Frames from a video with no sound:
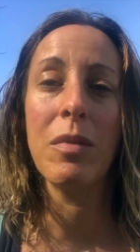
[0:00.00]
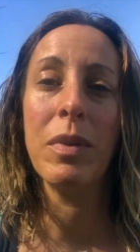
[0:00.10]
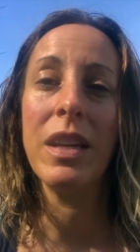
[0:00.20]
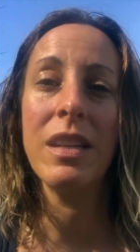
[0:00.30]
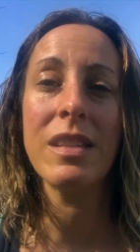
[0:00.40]
to
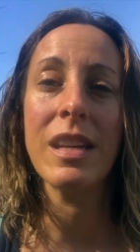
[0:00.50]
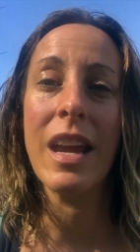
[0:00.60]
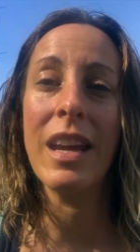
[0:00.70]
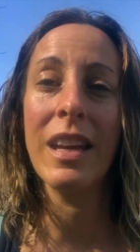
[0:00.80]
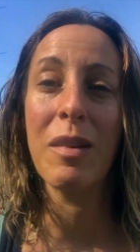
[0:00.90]
be
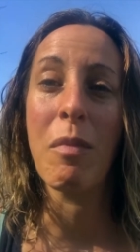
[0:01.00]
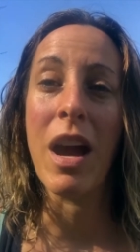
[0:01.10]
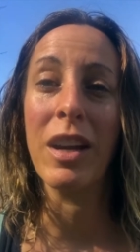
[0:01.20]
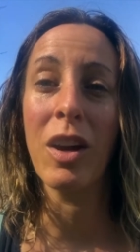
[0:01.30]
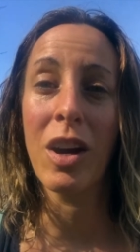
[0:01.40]
staying in
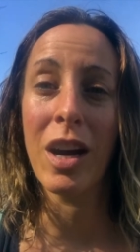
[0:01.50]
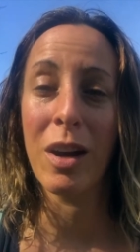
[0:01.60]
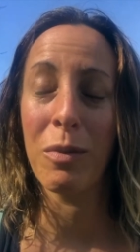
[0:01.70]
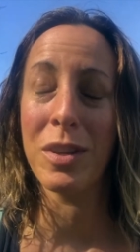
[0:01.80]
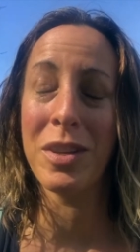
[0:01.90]
my
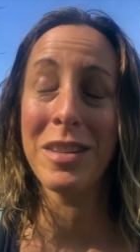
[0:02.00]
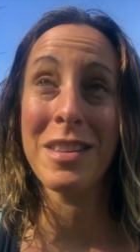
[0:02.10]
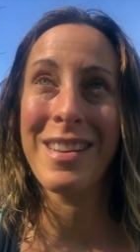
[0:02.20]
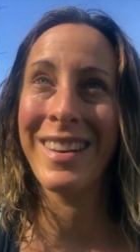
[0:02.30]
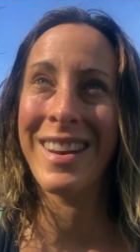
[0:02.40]
car, which is
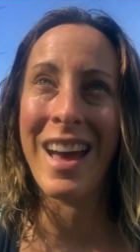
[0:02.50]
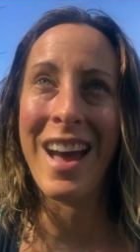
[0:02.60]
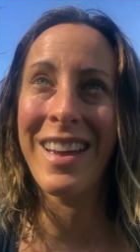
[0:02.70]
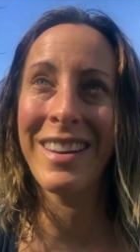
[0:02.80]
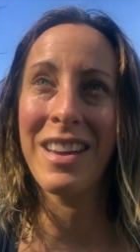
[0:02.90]

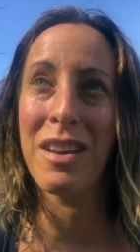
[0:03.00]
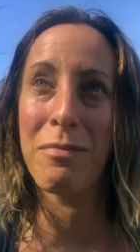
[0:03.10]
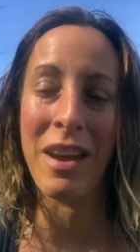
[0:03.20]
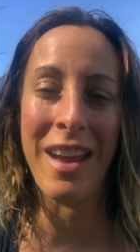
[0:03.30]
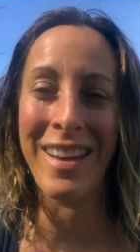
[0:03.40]
not a
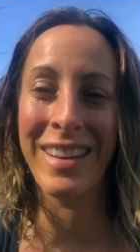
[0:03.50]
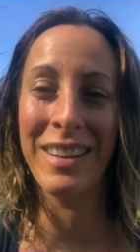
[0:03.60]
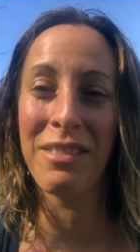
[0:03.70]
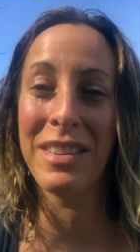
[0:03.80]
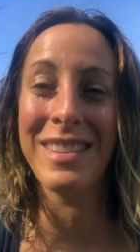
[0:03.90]

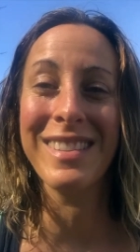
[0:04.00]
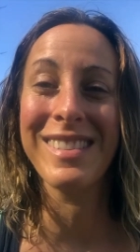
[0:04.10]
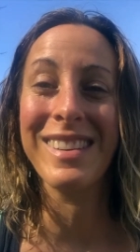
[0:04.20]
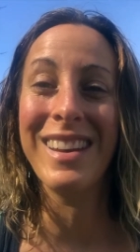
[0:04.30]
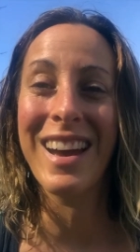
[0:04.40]
van, which
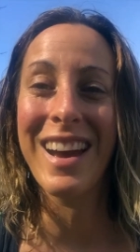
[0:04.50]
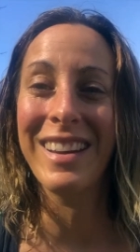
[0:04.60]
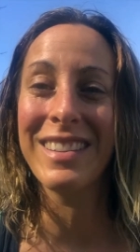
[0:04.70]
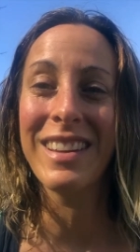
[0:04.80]
is not